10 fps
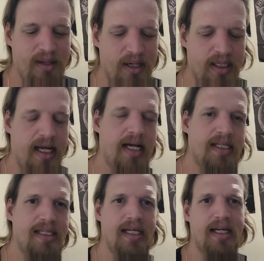up there
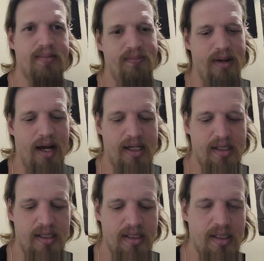dancing and
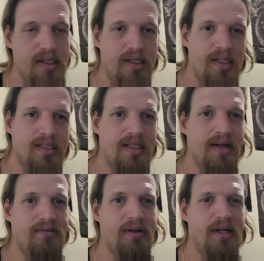acting silly and
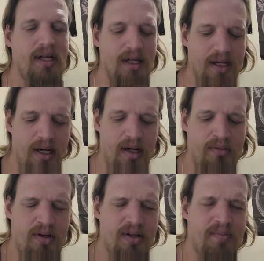stuff. Uh,
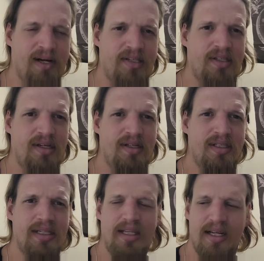one of the best songs
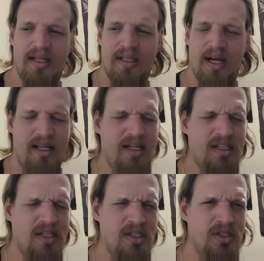is I think it's I think
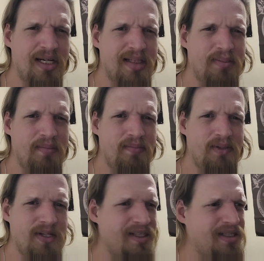it's called Dress But
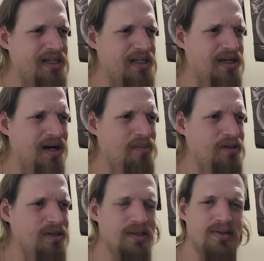just Like
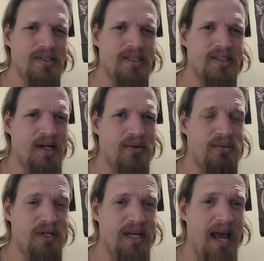Goblins, which is a
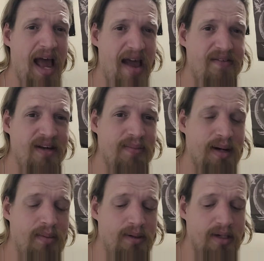really heavy
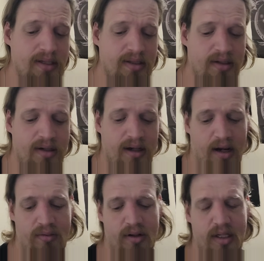pummeling song, and I
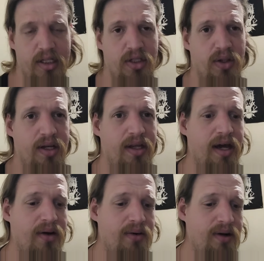really enjoyed
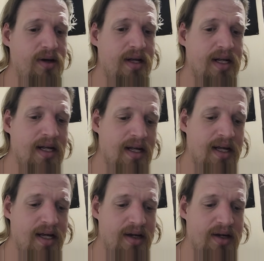that one.
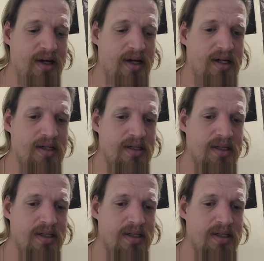And uh,